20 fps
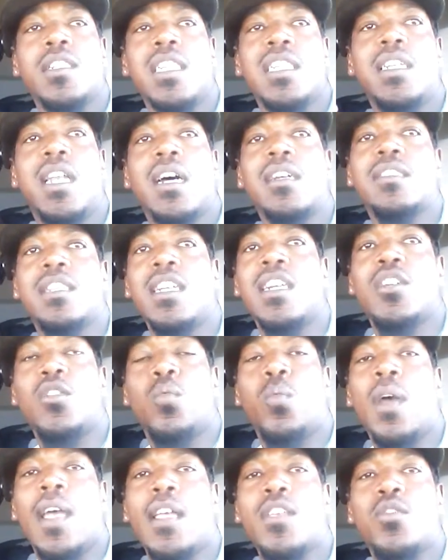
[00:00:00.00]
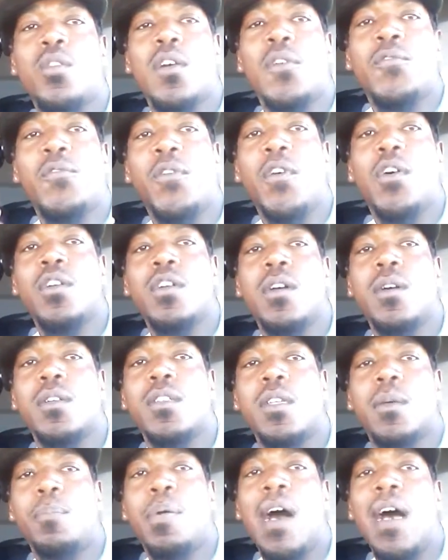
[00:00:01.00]
does it in a way you can feel
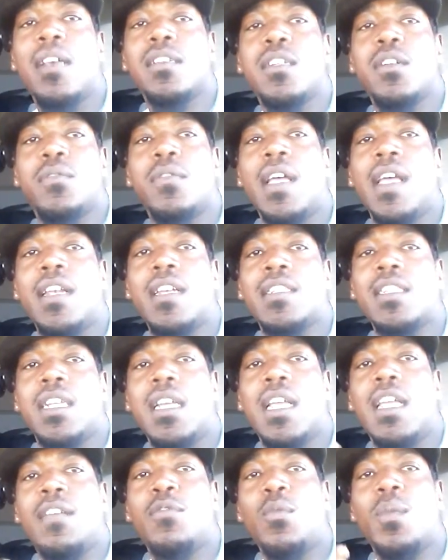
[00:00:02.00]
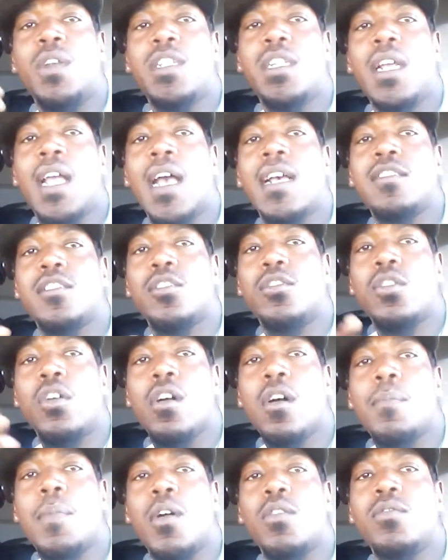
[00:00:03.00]
the positive energy, even when she has to
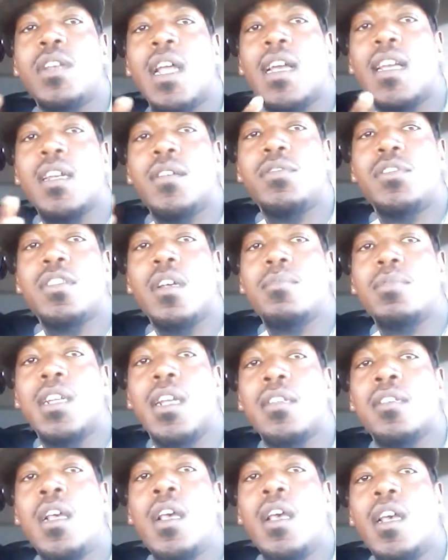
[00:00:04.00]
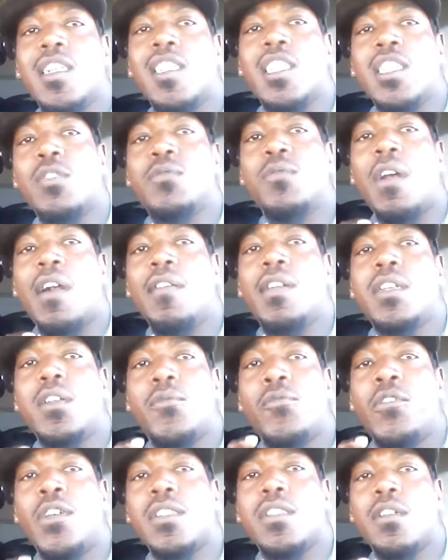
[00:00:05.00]
talk about negative subjects. And she's very
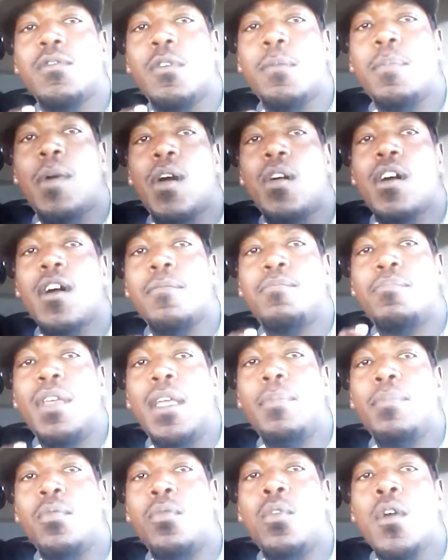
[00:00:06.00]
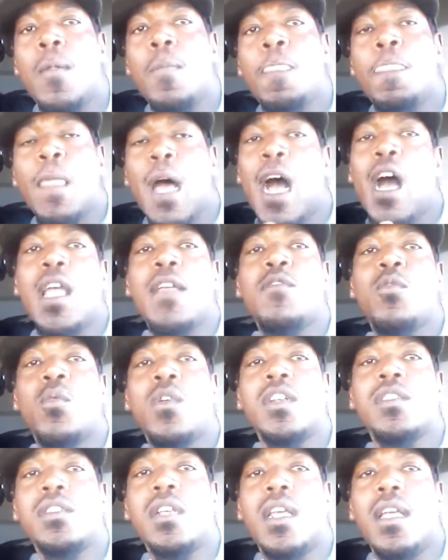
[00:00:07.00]
defensive about her people. I don't even
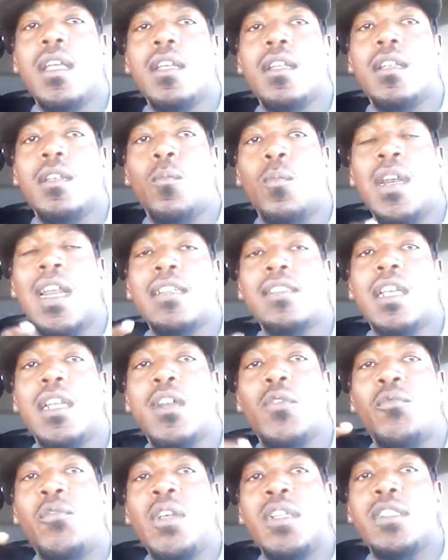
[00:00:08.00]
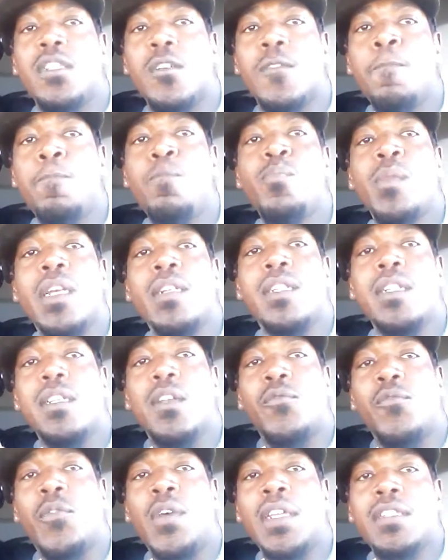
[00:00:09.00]
want to say, when I say defensive, she
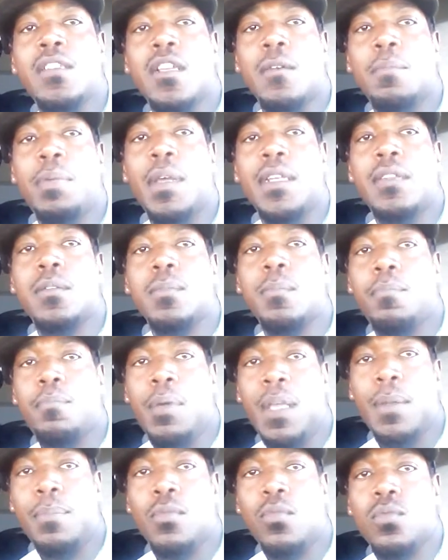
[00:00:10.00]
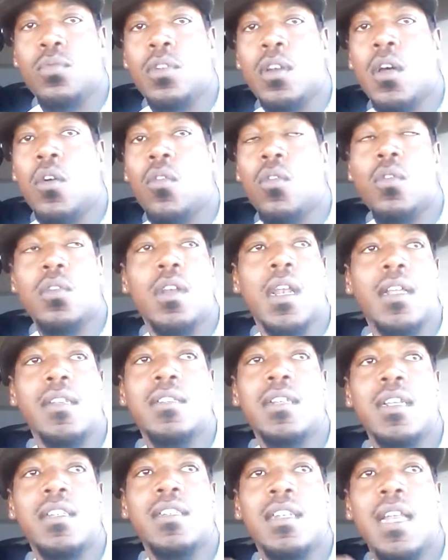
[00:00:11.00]
defends her people.
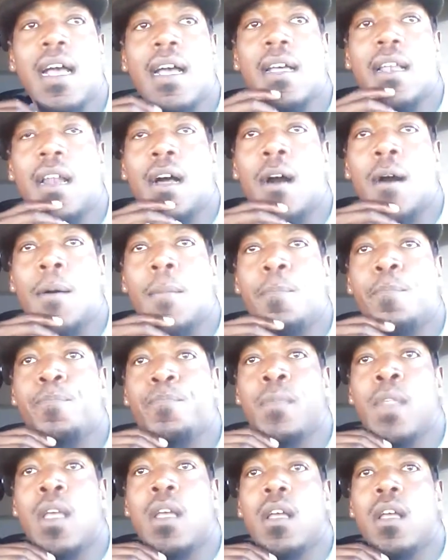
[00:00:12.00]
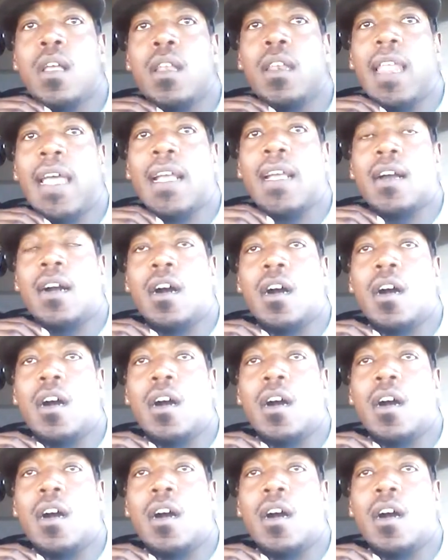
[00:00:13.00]
It's not like